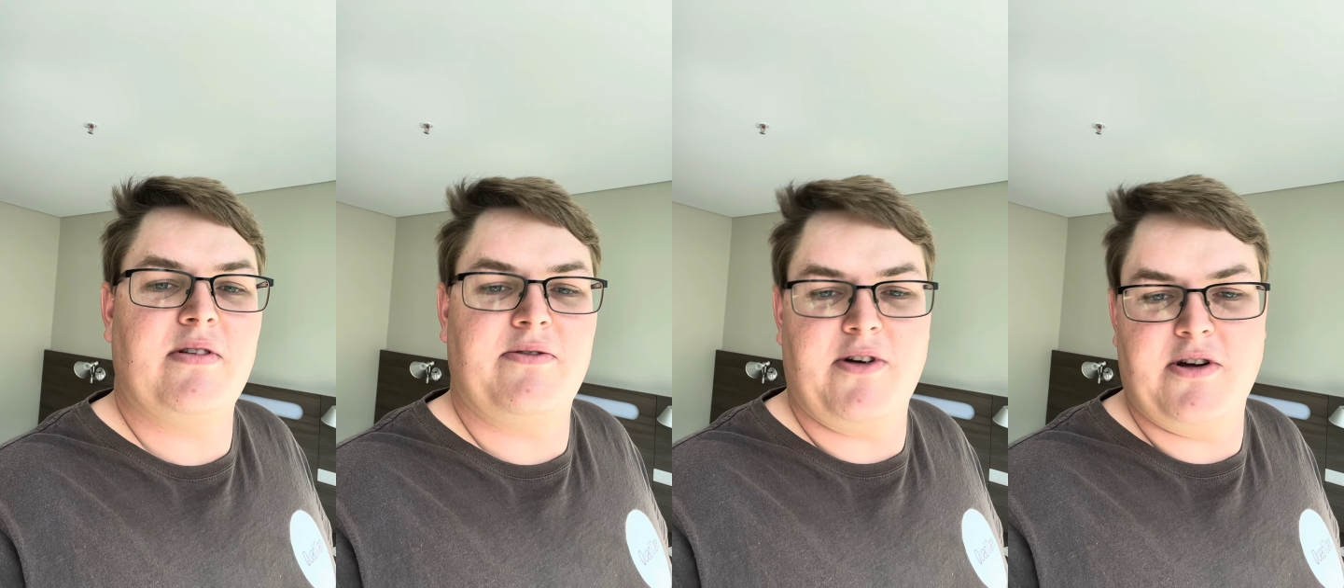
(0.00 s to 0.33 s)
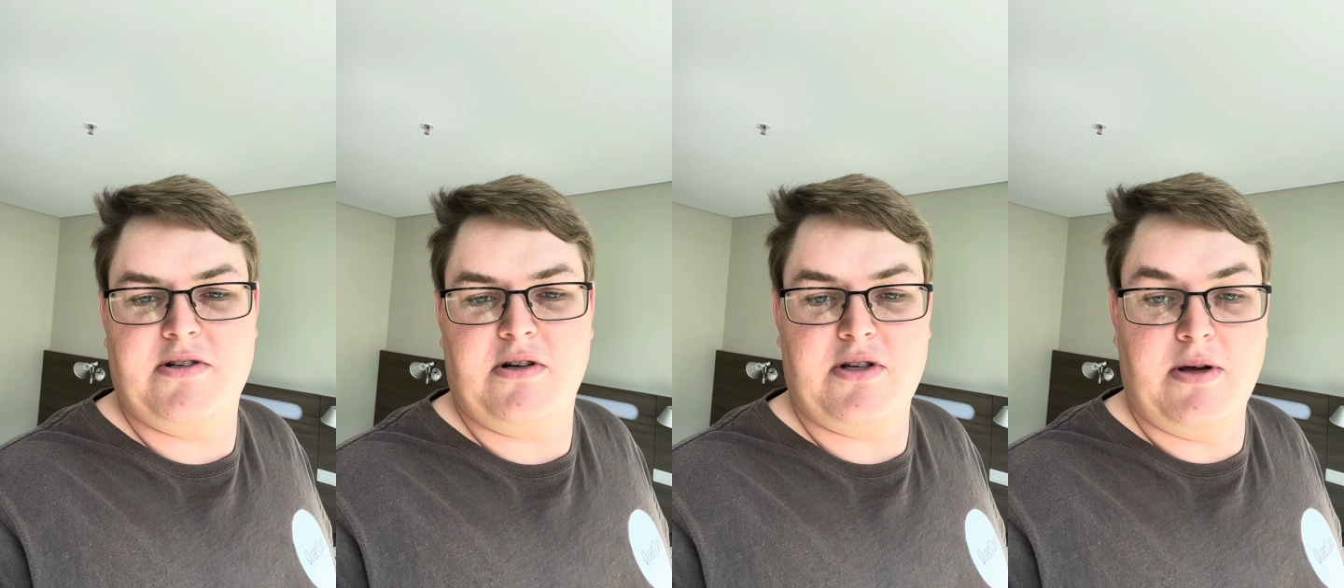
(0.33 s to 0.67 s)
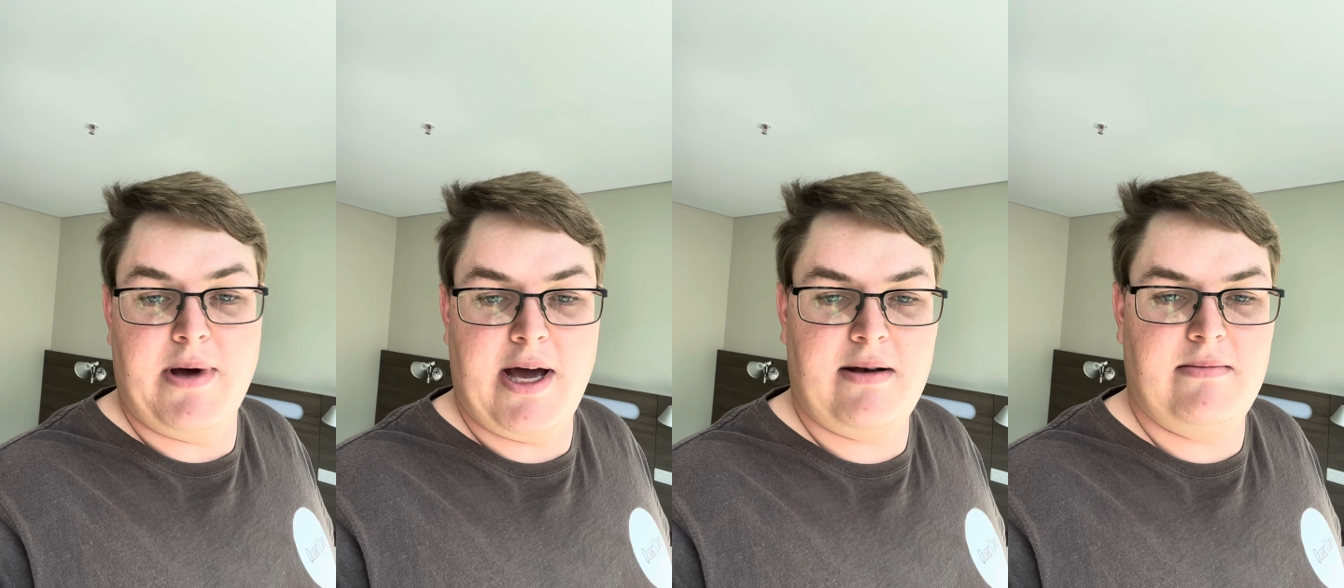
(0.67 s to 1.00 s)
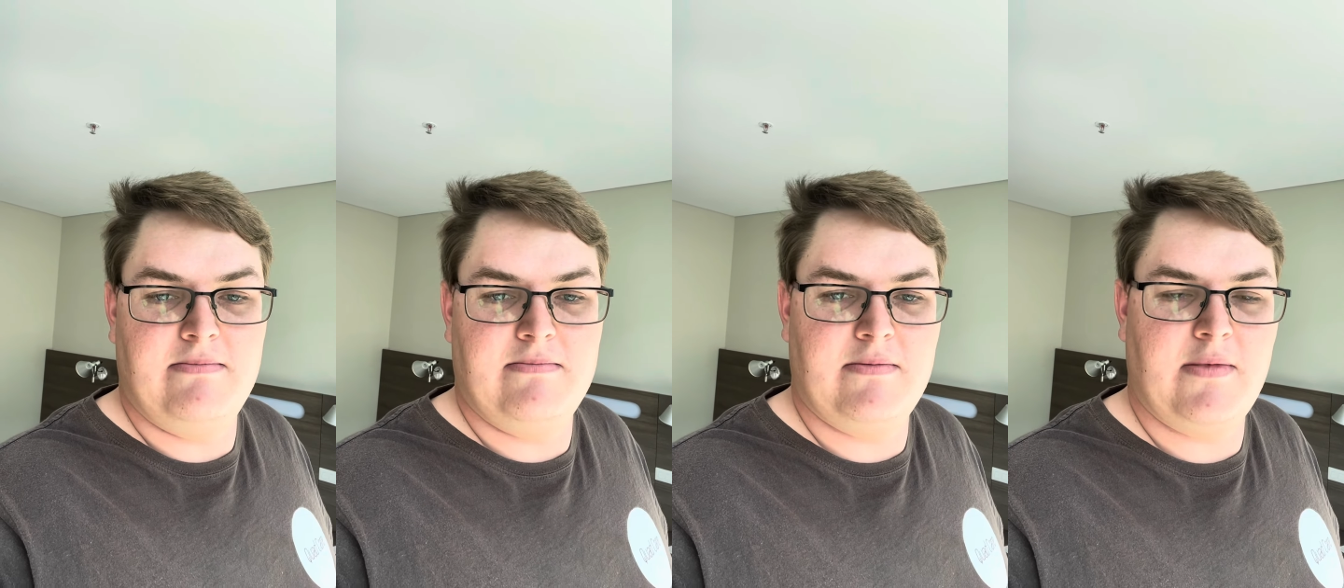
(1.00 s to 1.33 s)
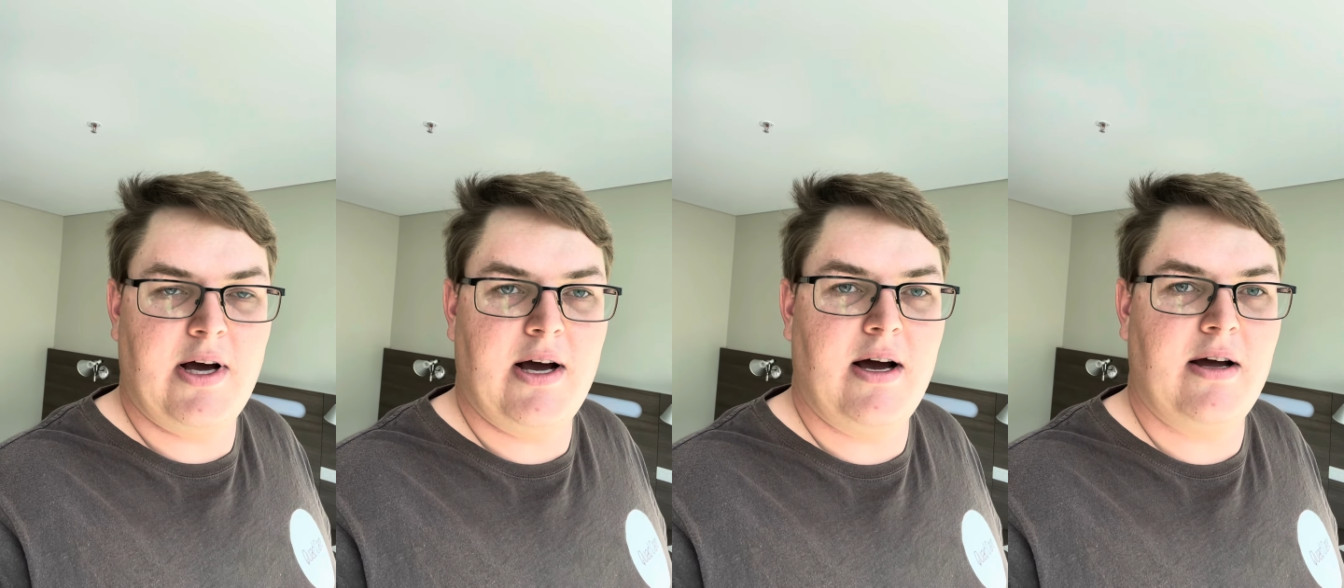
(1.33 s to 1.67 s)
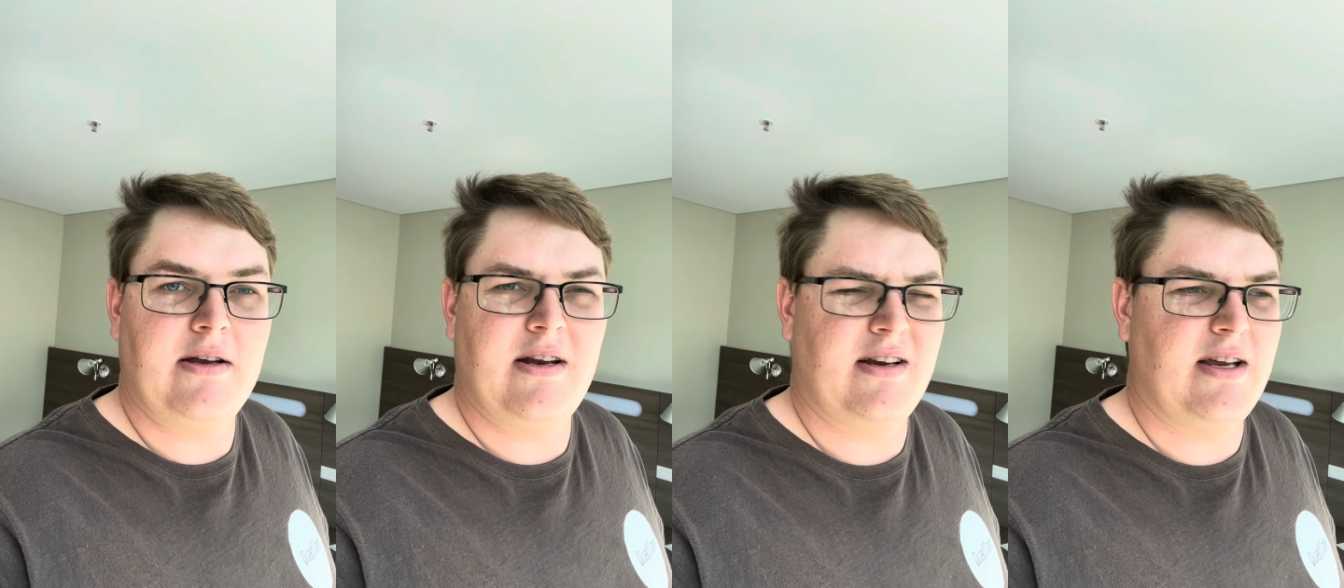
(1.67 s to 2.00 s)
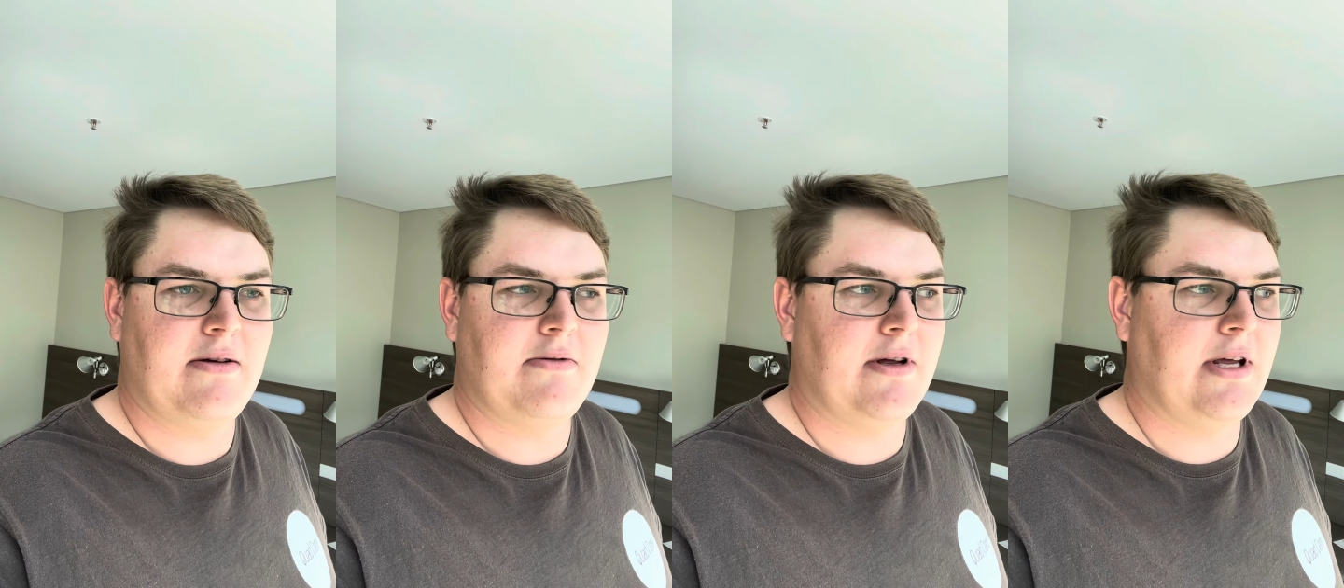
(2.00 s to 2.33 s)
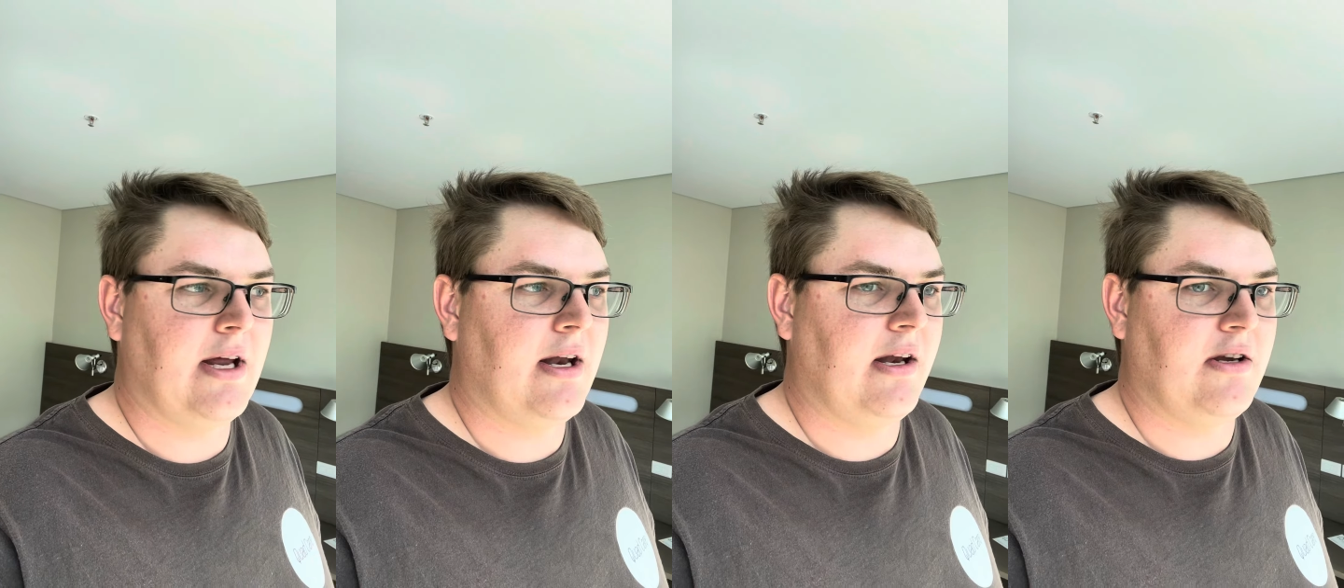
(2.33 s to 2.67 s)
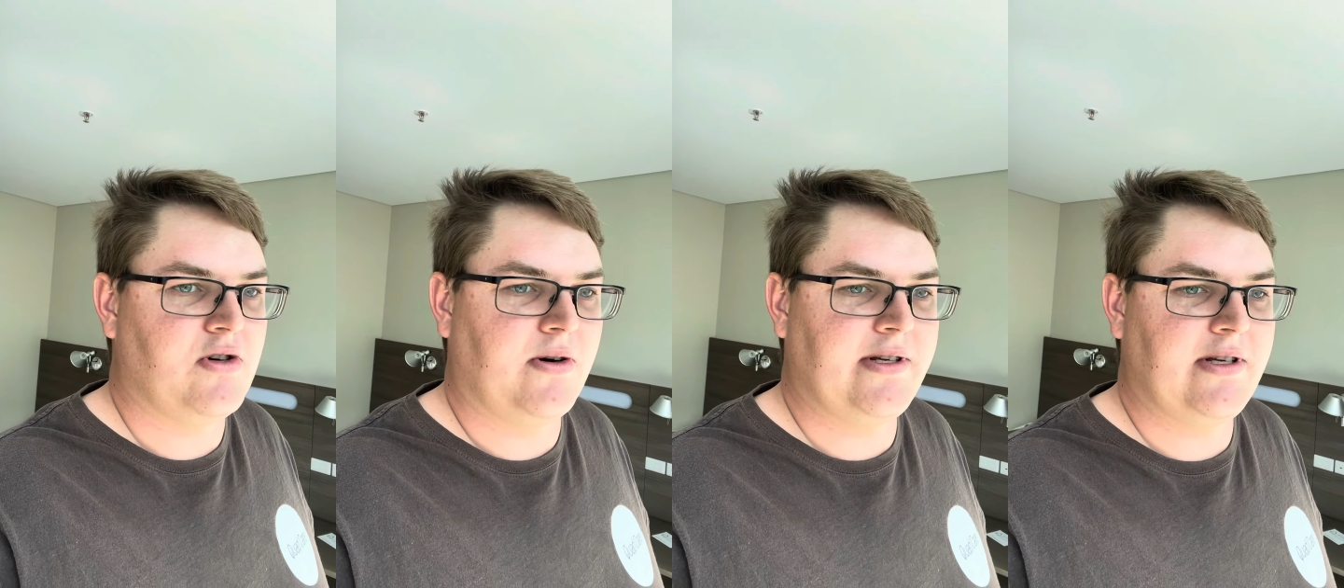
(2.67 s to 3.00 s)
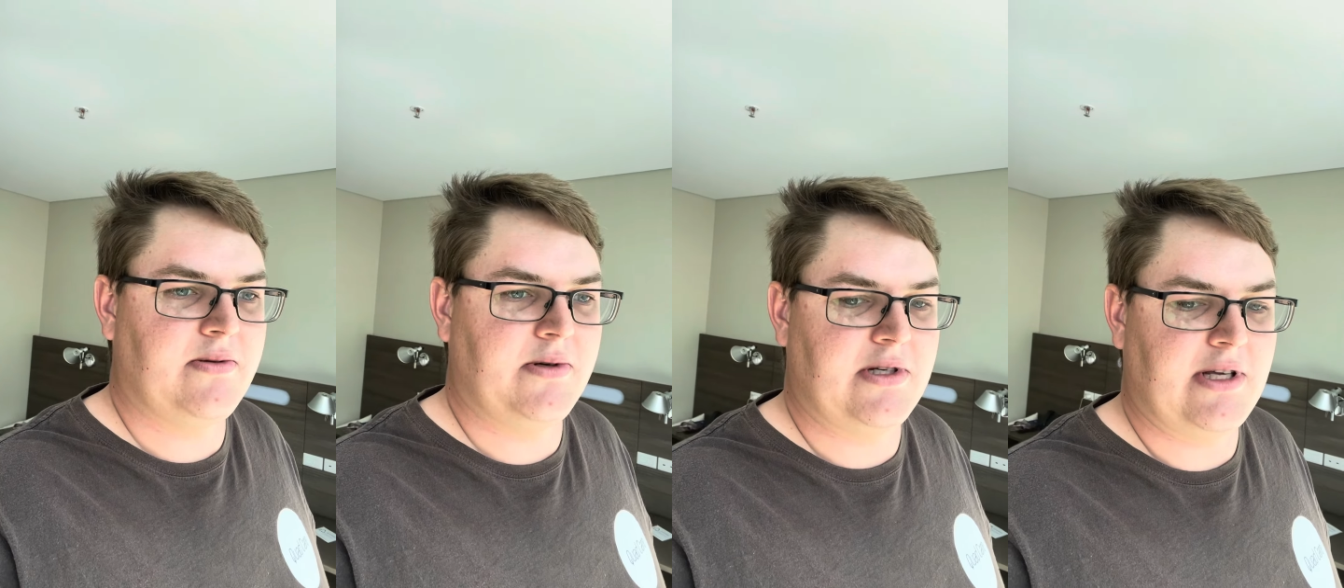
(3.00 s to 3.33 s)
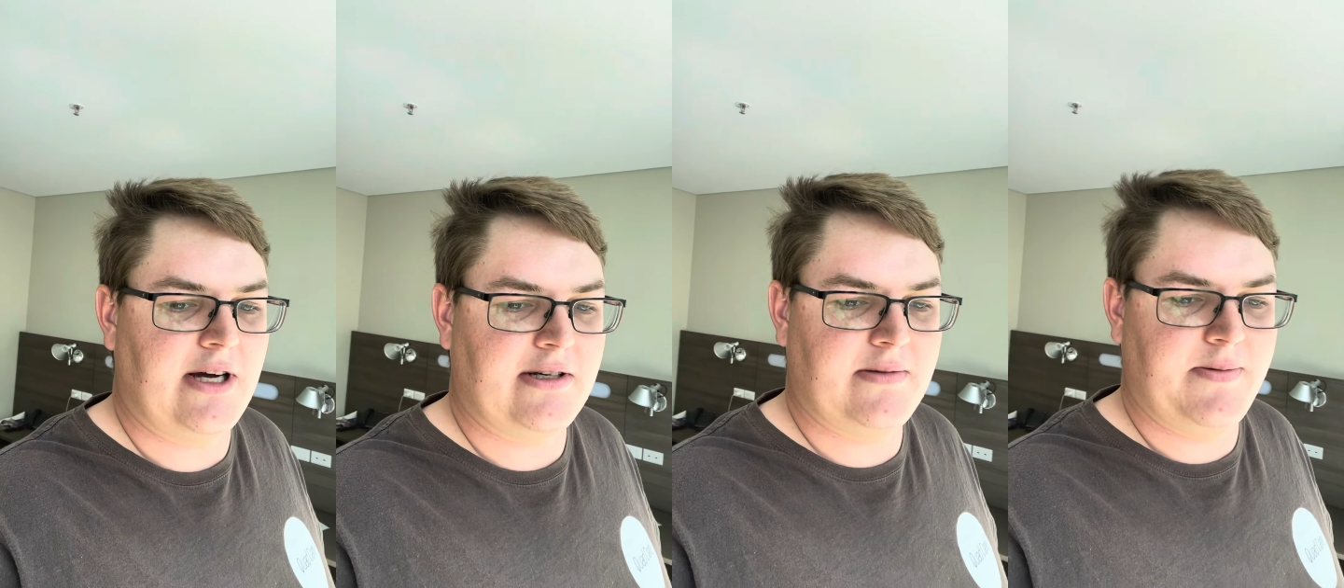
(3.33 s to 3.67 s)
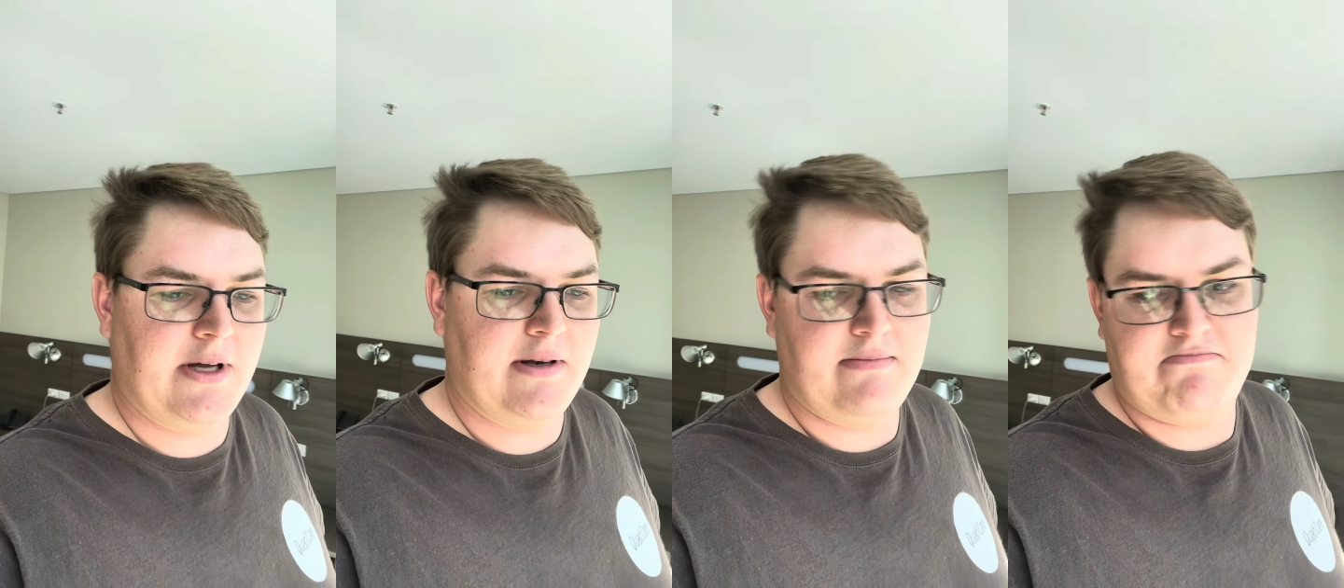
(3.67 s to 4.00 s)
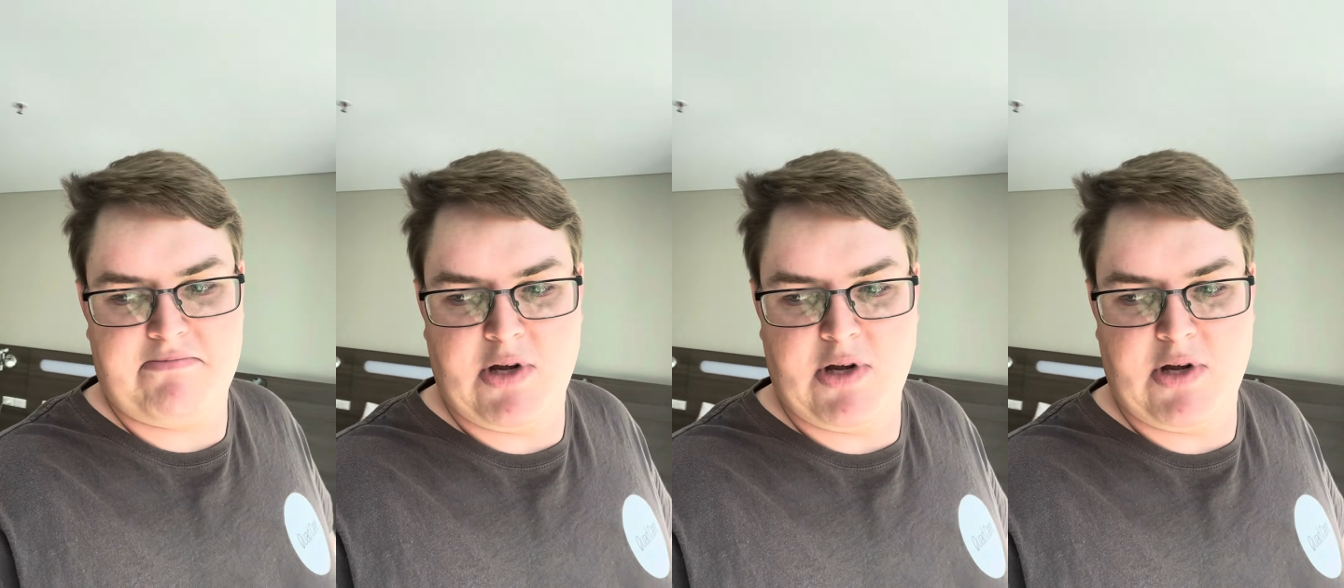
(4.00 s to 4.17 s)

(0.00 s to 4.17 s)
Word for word: The food's not too bad. Uh, you don't get, really get any choices, which sucks, but,